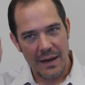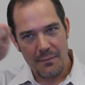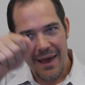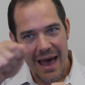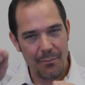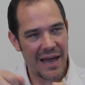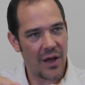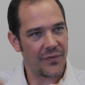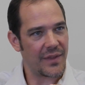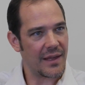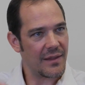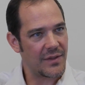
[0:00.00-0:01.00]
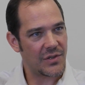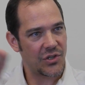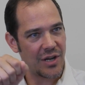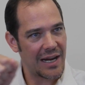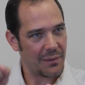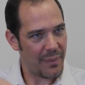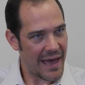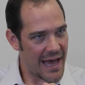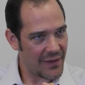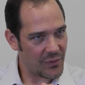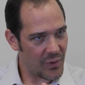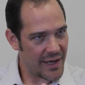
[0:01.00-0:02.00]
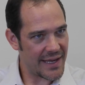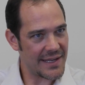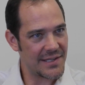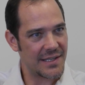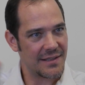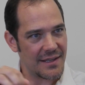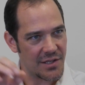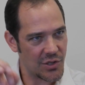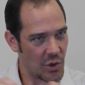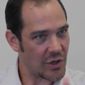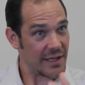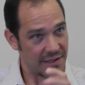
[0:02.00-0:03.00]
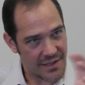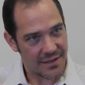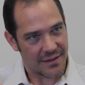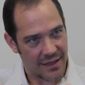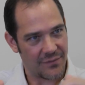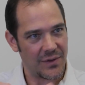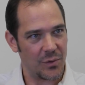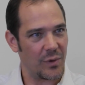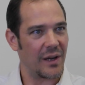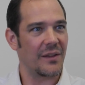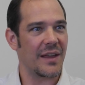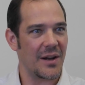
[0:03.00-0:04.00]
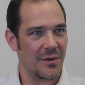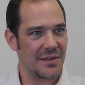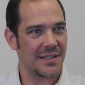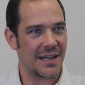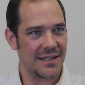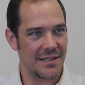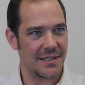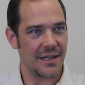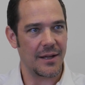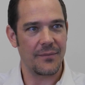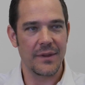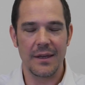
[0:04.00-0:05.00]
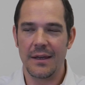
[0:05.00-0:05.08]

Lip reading: map out the genetic pathways and the circuits, if you will, that are inside the cell.